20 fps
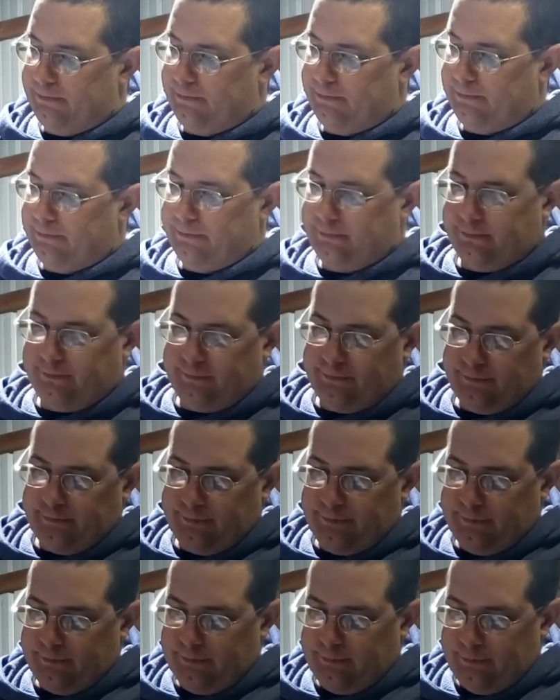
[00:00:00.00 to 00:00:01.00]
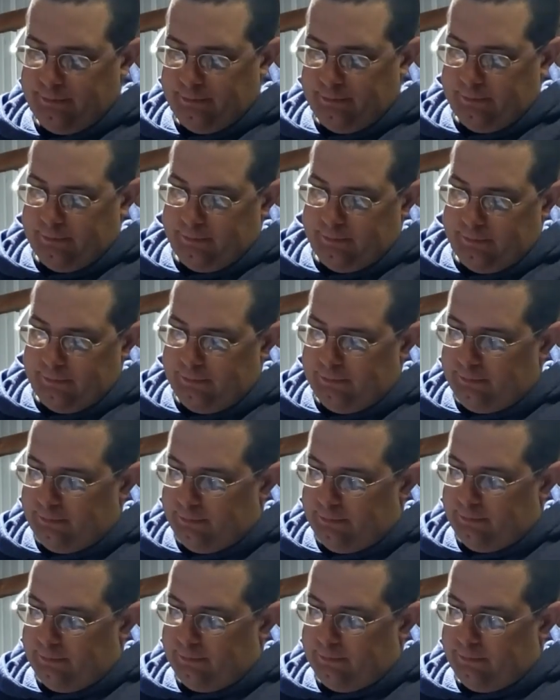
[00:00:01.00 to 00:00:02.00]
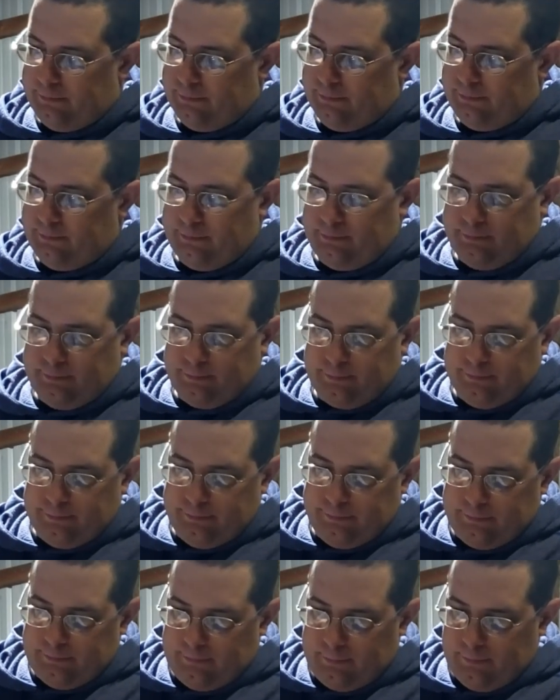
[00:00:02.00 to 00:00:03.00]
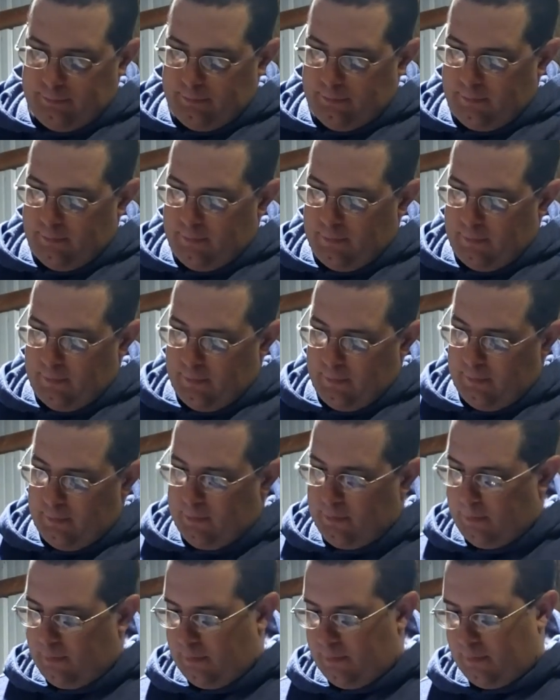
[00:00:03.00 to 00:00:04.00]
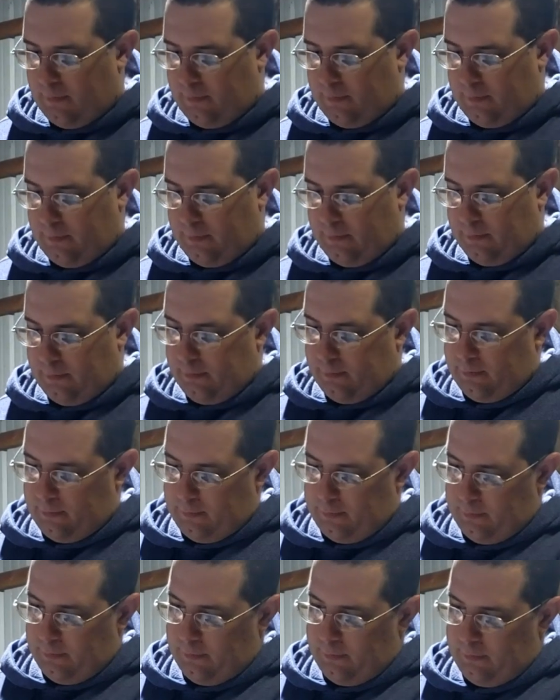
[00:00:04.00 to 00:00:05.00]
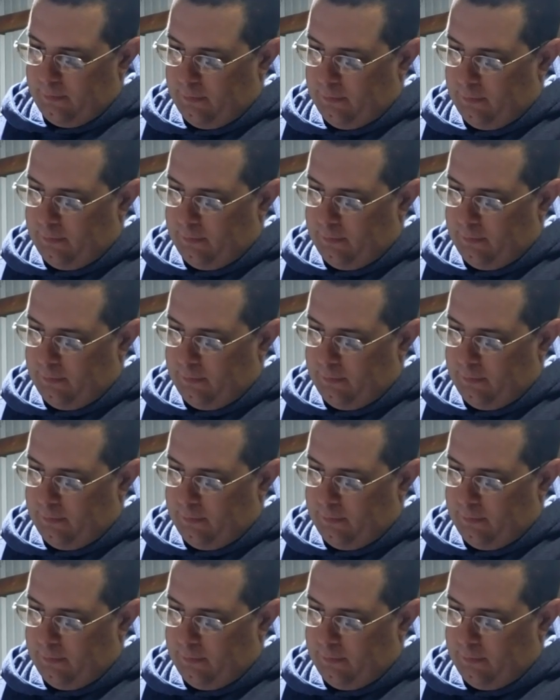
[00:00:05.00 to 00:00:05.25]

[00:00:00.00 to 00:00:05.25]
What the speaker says: [no speech]